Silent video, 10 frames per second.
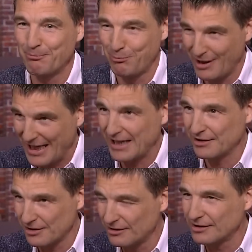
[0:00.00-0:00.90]

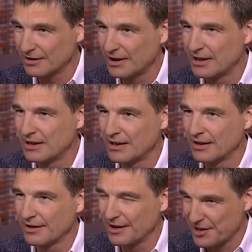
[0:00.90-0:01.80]
planned on
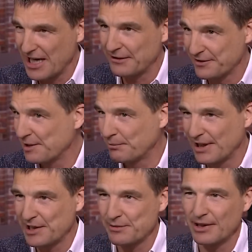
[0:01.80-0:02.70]
the tariffs in
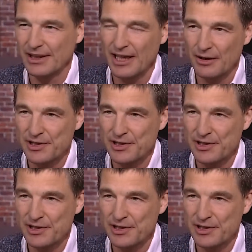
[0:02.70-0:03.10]
place right now.